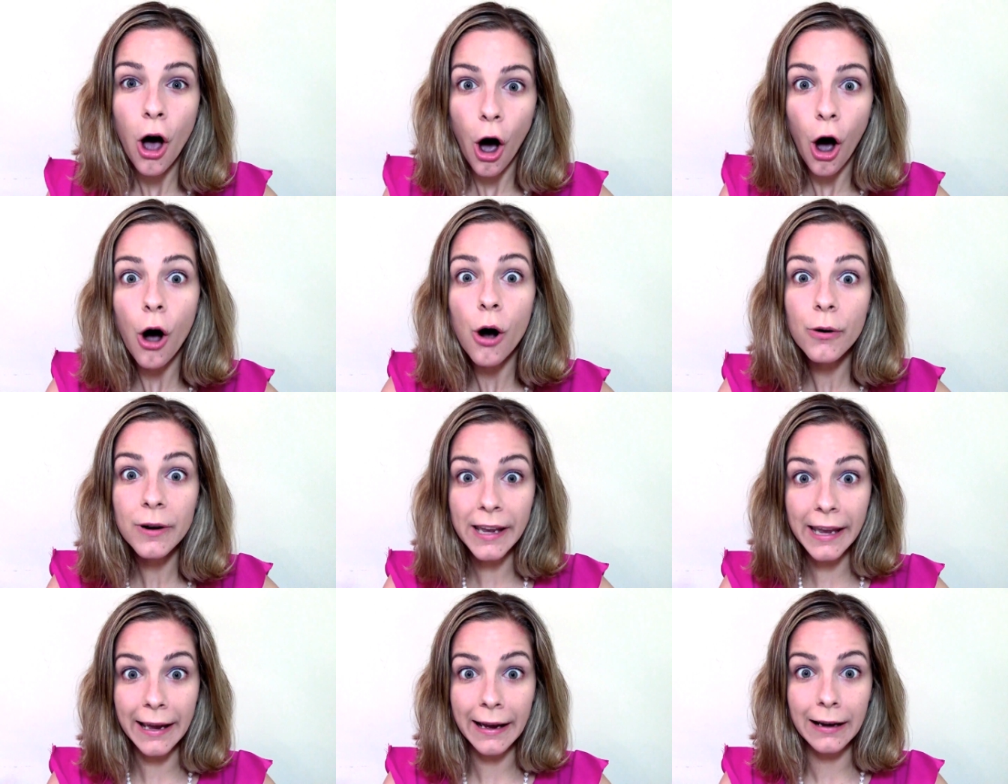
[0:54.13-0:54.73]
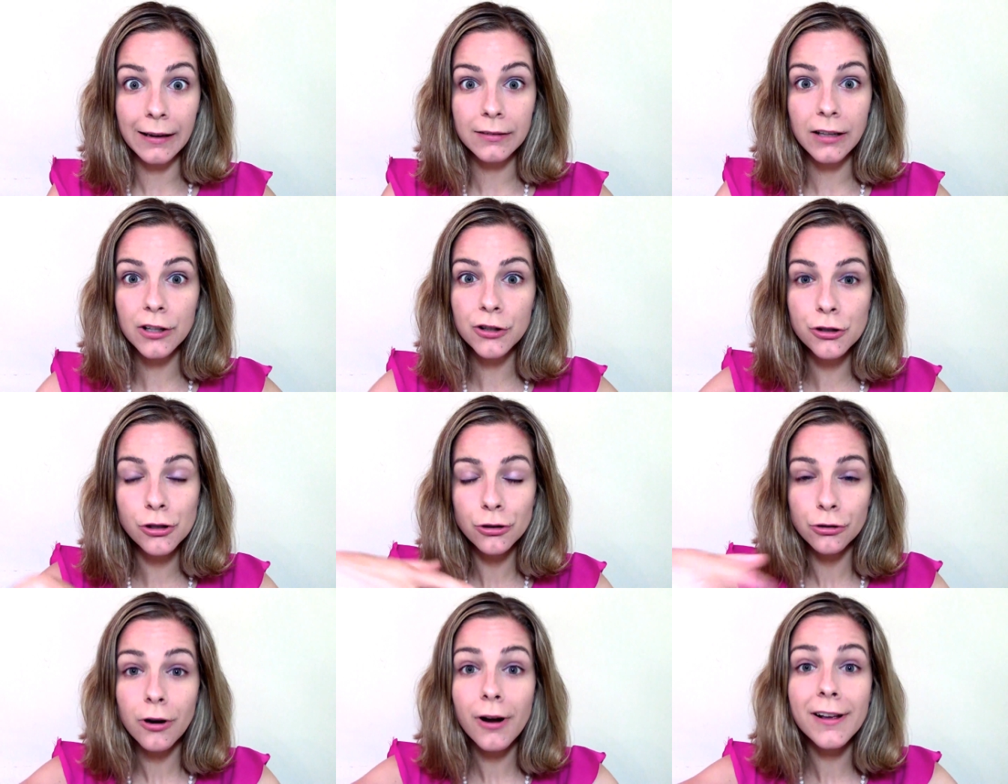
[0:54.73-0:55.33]
Oh yeah,
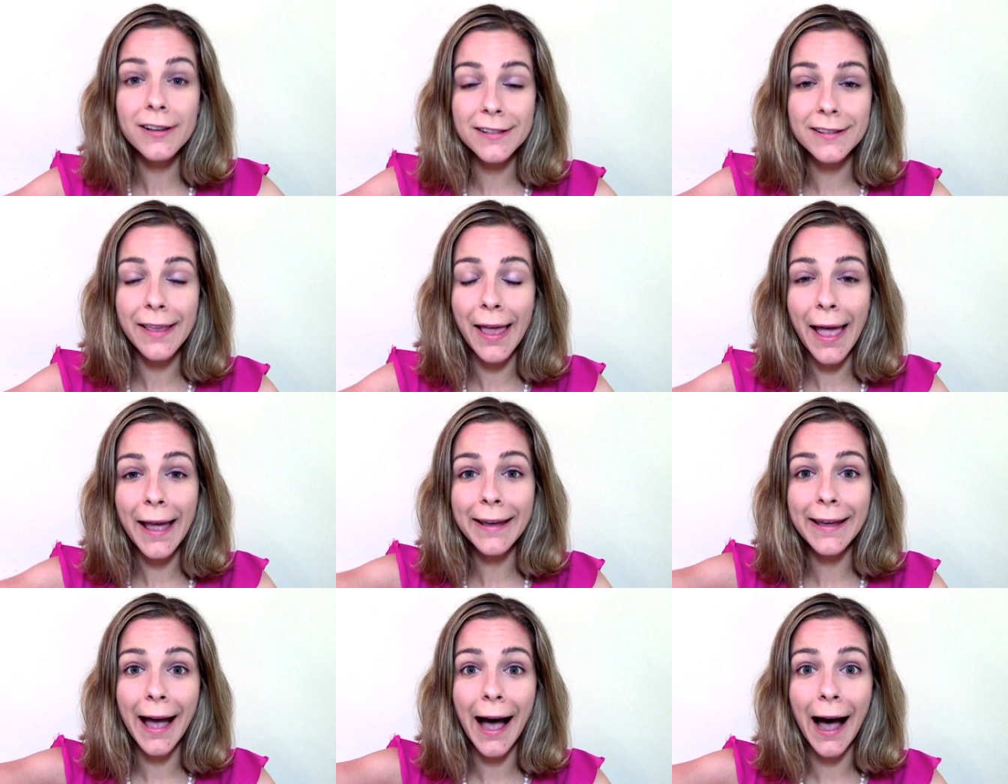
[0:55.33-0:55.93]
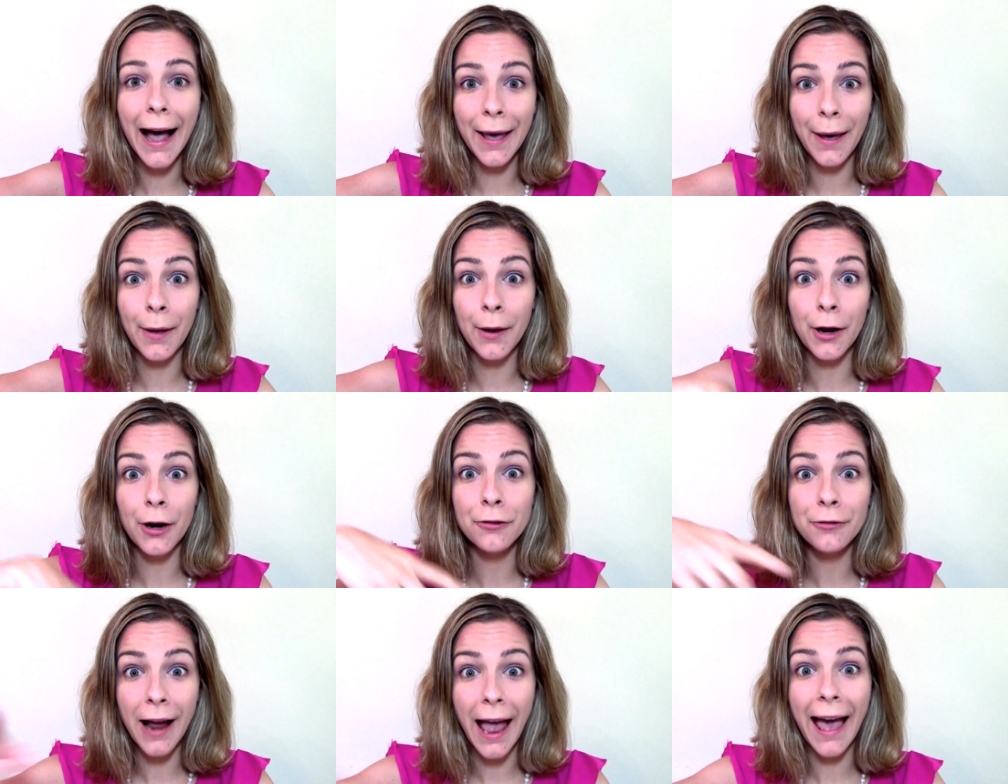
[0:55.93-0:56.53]
let's trust that guy on
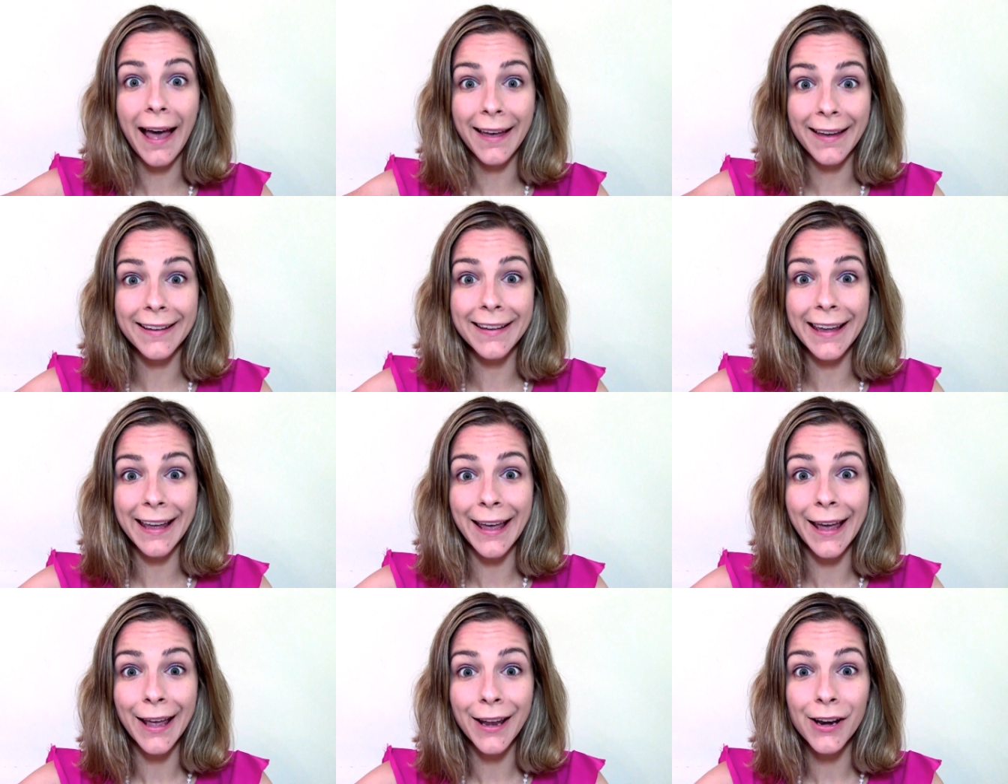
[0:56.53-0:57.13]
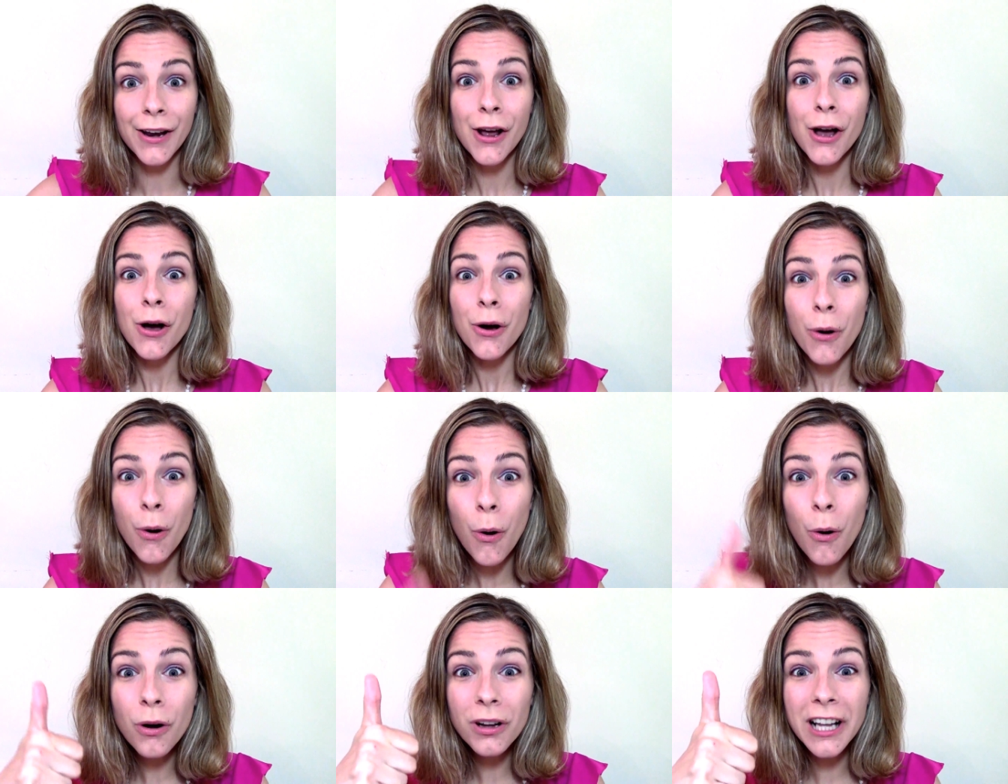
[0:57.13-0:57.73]
Iraq again.
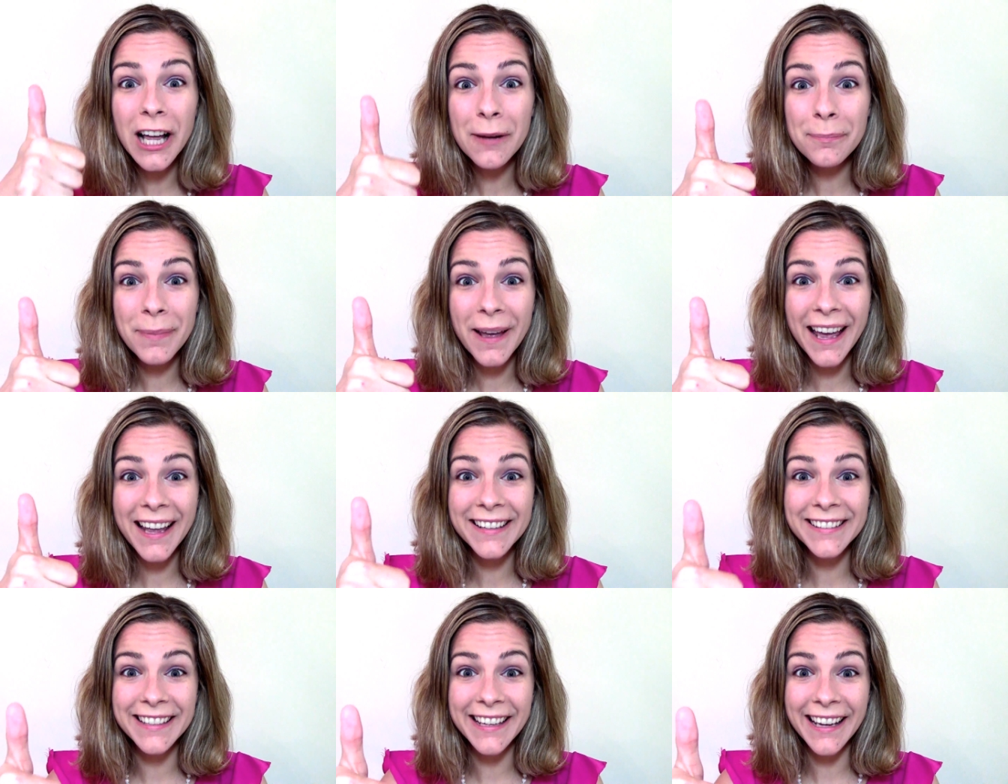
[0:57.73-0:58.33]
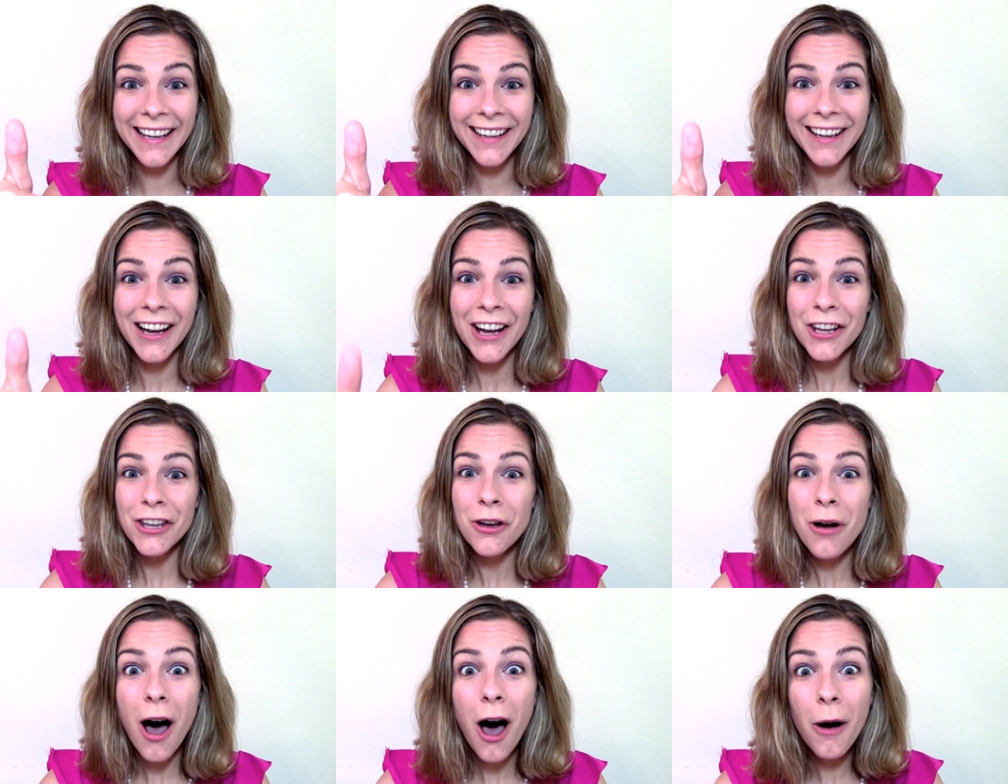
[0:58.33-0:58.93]
Cool up, Ed Dick,
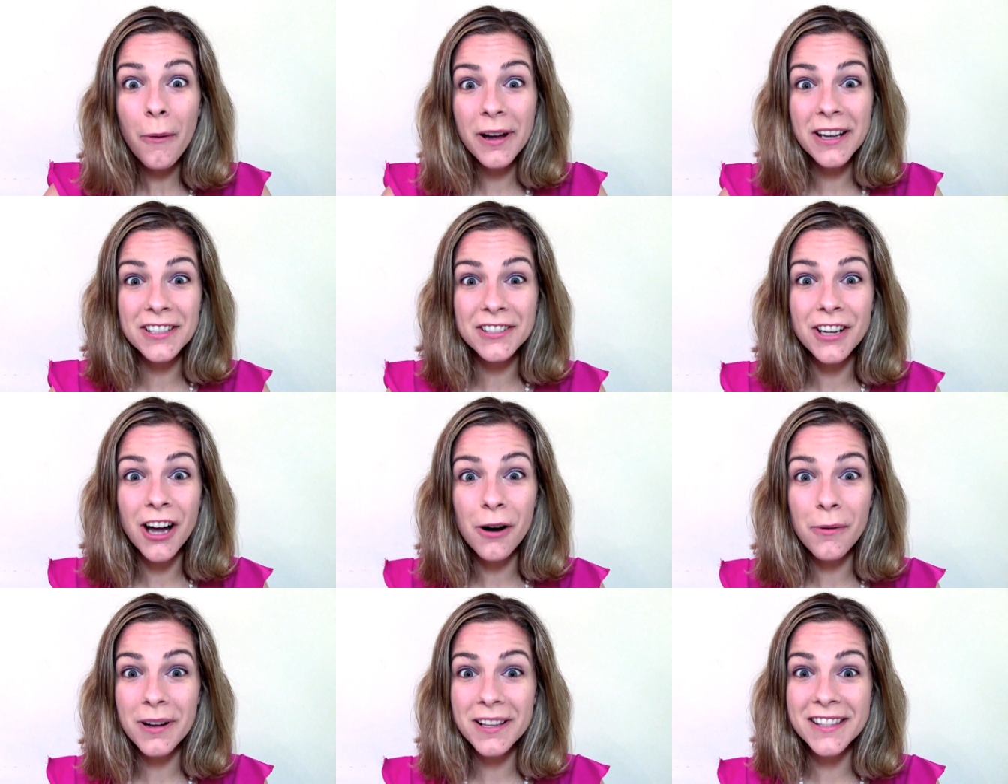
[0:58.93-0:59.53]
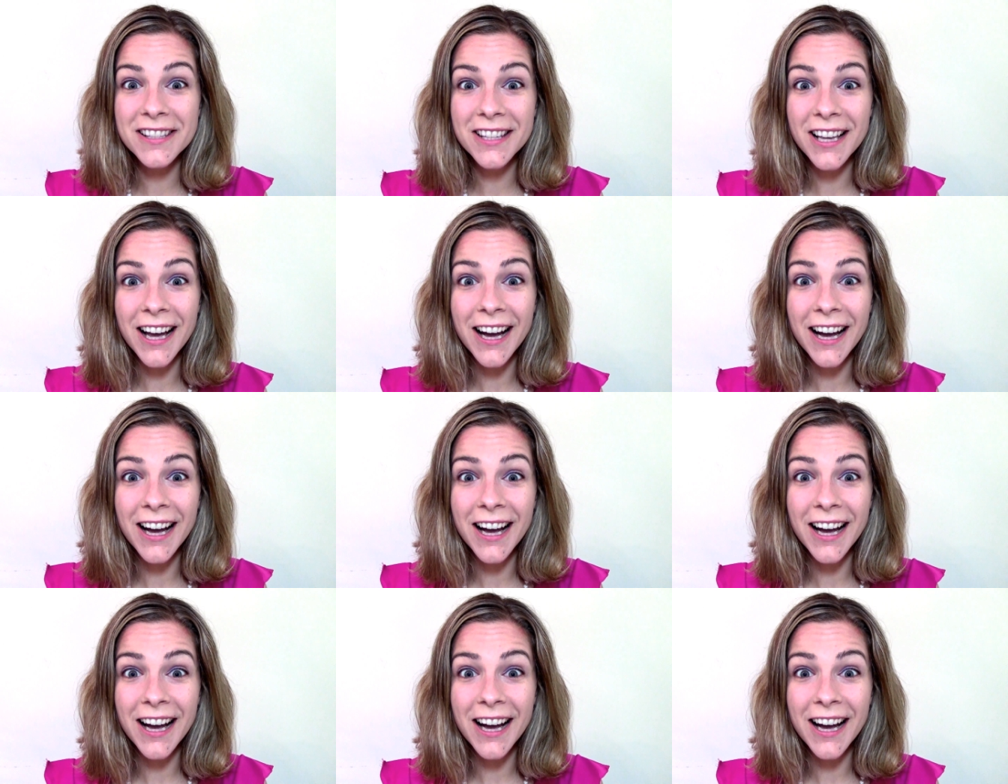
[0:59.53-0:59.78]
you always know what's